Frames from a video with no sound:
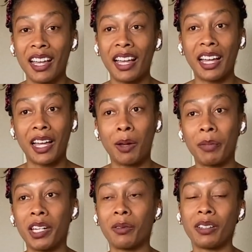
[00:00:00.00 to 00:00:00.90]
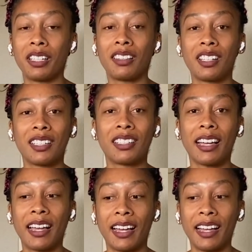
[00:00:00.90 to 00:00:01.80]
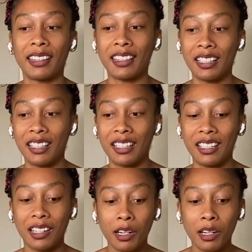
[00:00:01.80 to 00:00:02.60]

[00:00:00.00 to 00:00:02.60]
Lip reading: And it really looked at the